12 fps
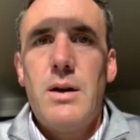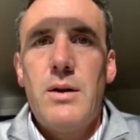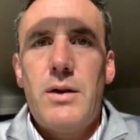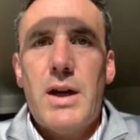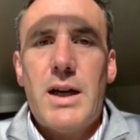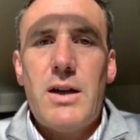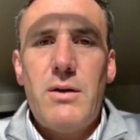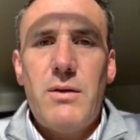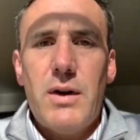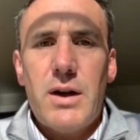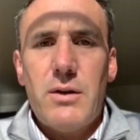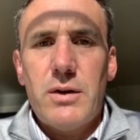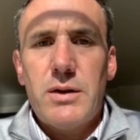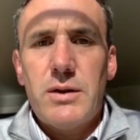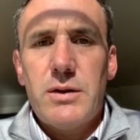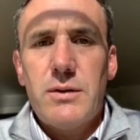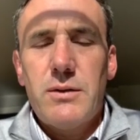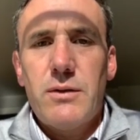Thank you, veterans,
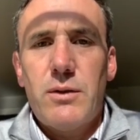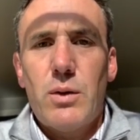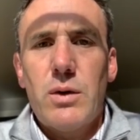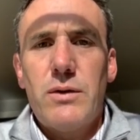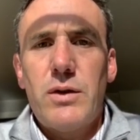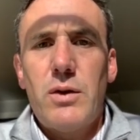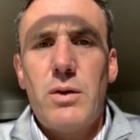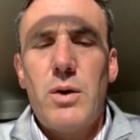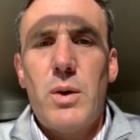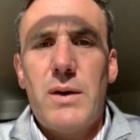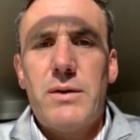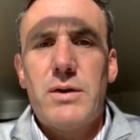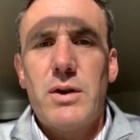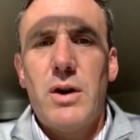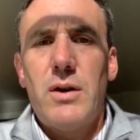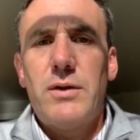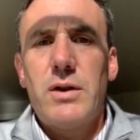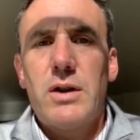all of you who have
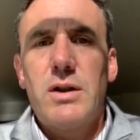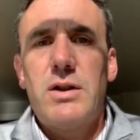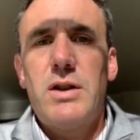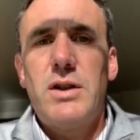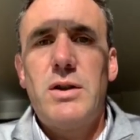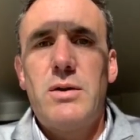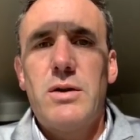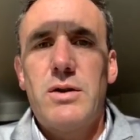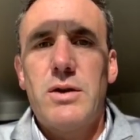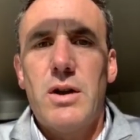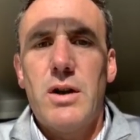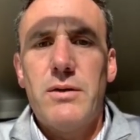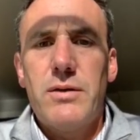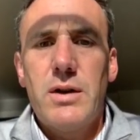served and continue to serve.